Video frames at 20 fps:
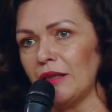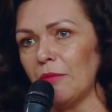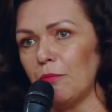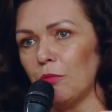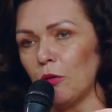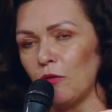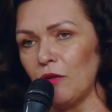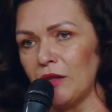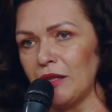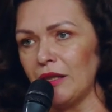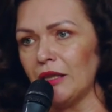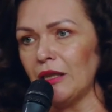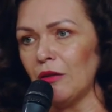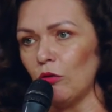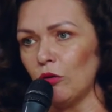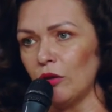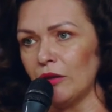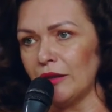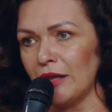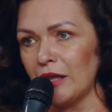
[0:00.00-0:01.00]
You
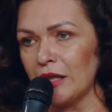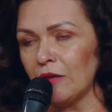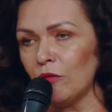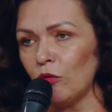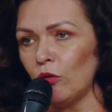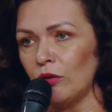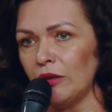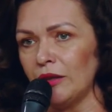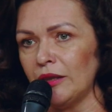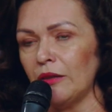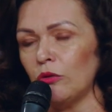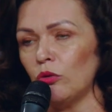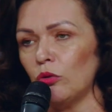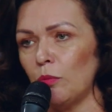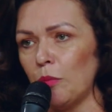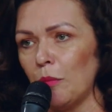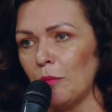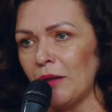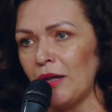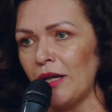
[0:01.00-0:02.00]
mentioned the word
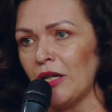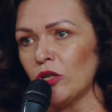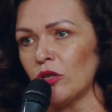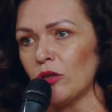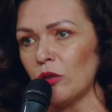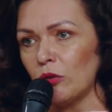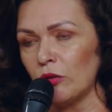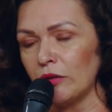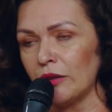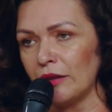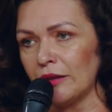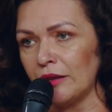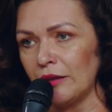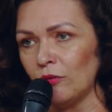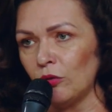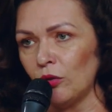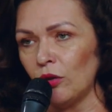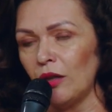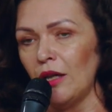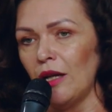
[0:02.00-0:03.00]
professional volunteer
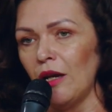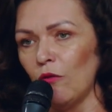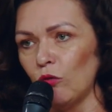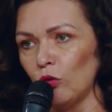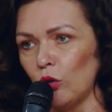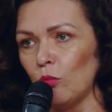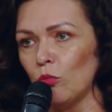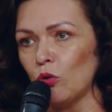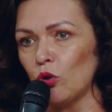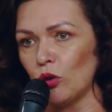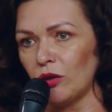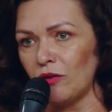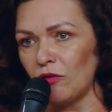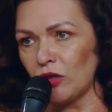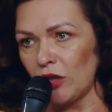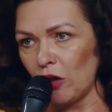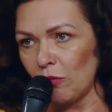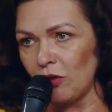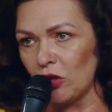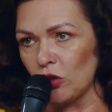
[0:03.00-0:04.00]
movement. So
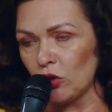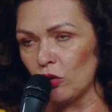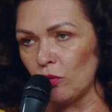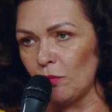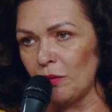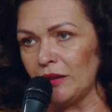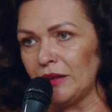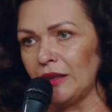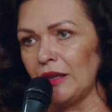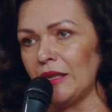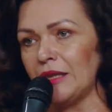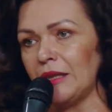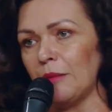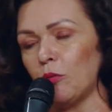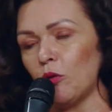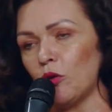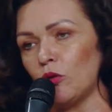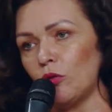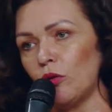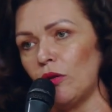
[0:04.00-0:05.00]
this is when
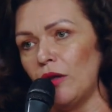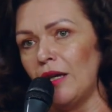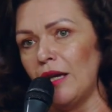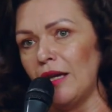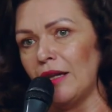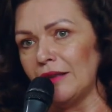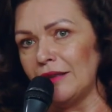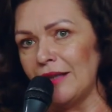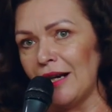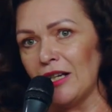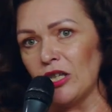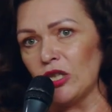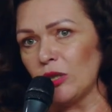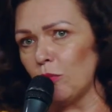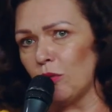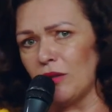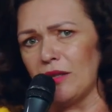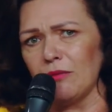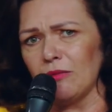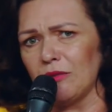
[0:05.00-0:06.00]
you do
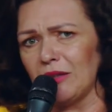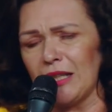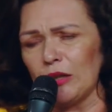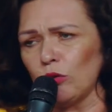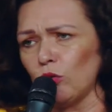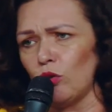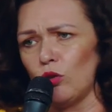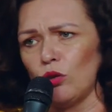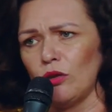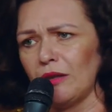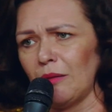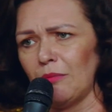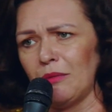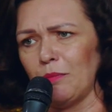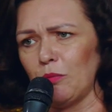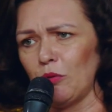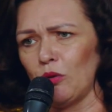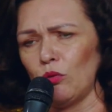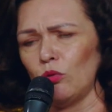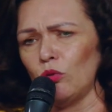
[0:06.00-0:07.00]
things effectively.
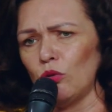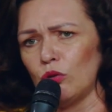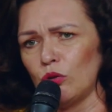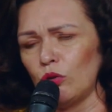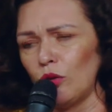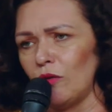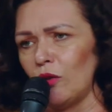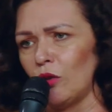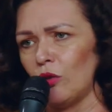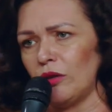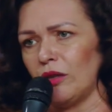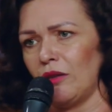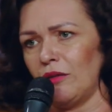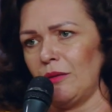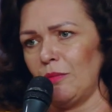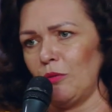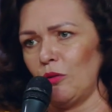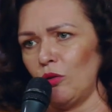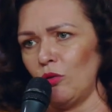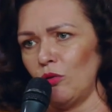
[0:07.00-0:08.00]
You do what you are
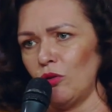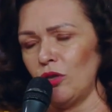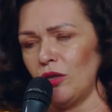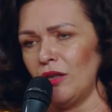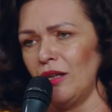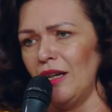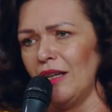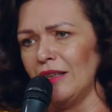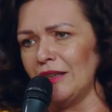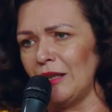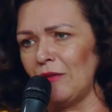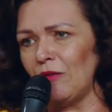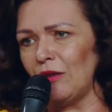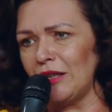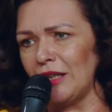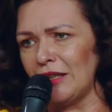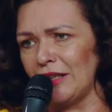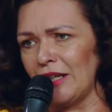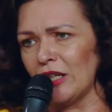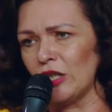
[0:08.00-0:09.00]
good at and
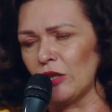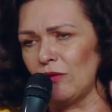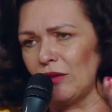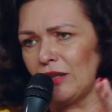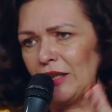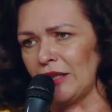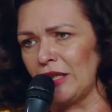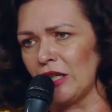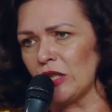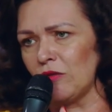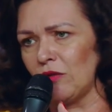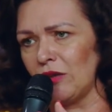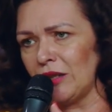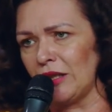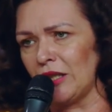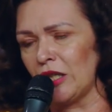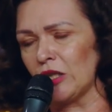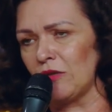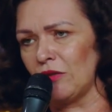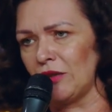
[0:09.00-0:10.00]
it's not about the
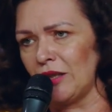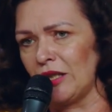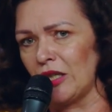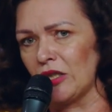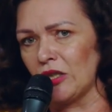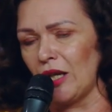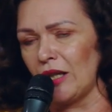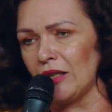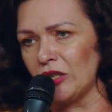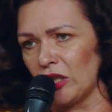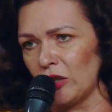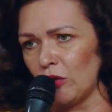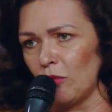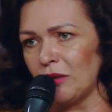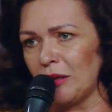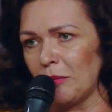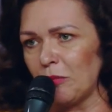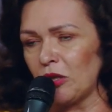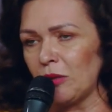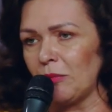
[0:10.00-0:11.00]
money.
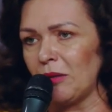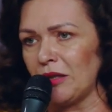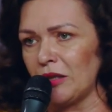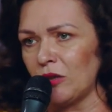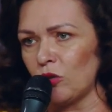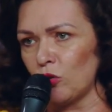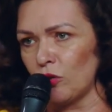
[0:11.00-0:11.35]
You